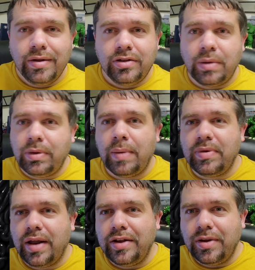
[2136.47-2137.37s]
Sometimes
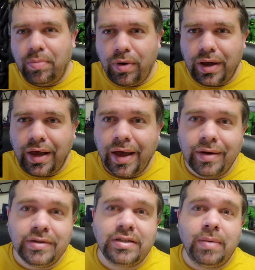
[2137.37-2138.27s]
it ends up working out,
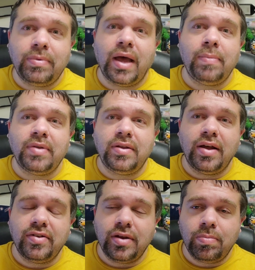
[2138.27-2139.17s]
sometimes it
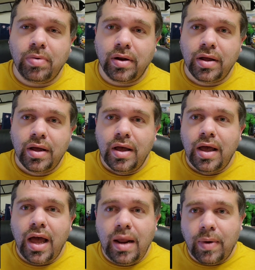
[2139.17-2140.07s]
doesn't. But
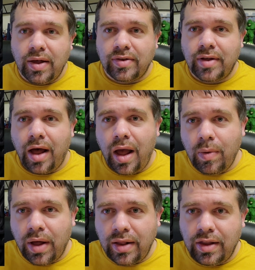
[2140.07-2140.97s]
anyways, I
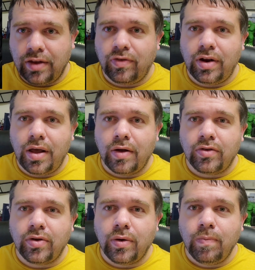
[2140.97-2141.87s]
will end this video.
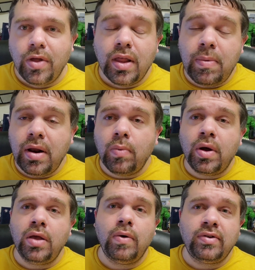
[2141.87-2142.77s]
So let me know what
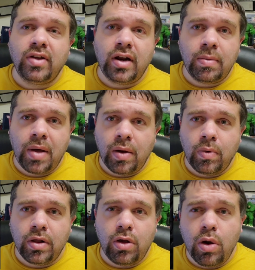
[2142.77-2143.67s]
you're excited about. What
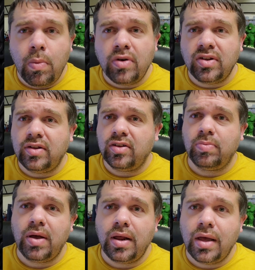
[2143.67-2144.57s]
are you most
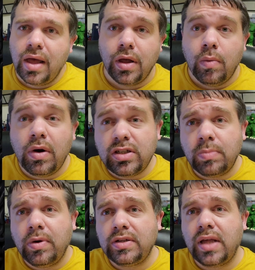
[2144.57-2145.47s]
anticipating? What are some
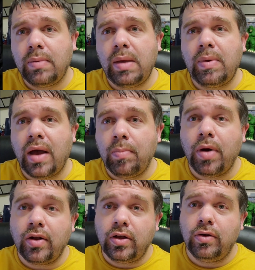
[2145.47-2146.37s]
books that maybe I
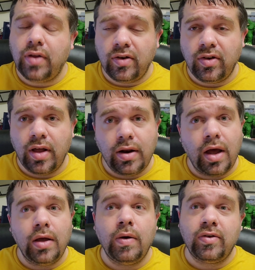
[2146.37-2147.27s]
brought to your attention that now
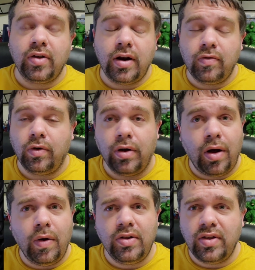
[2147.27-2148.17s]
you're excited for?
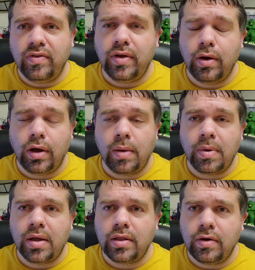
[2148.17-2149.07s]
Always love hearing
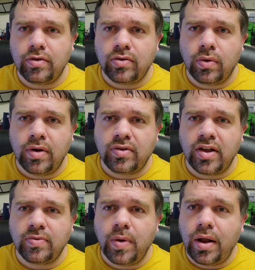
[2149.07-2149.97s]
about those stories
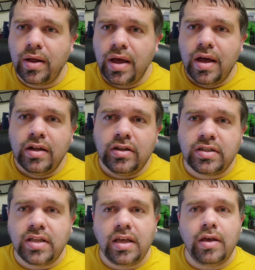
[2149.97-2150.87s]
as well. Just
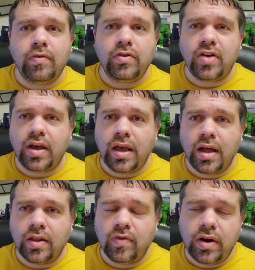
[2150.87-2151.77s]
thank you for checking
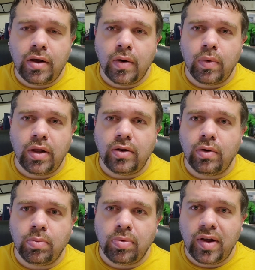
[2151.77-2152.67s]
out the video. I really do
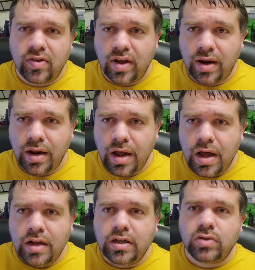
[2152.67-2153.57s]
appreciate it.
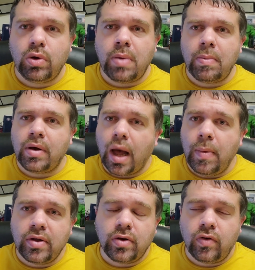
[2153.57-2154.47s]
Just remember,
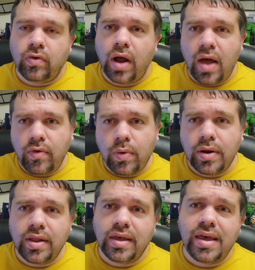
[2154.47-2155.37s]
comics are for everyone.
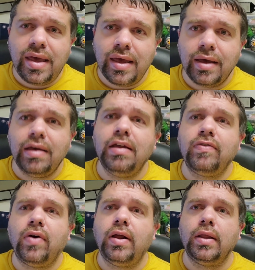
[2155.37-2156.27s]
The key is
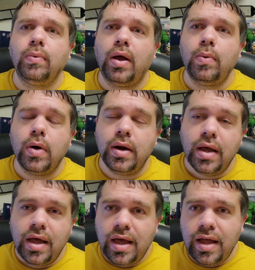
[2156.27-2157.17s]
finding the right one.
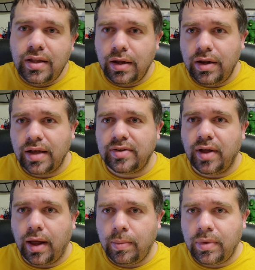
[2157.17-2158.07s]
Until next
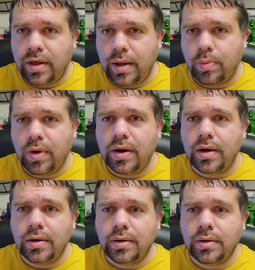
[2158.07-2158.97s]
time, keep reading.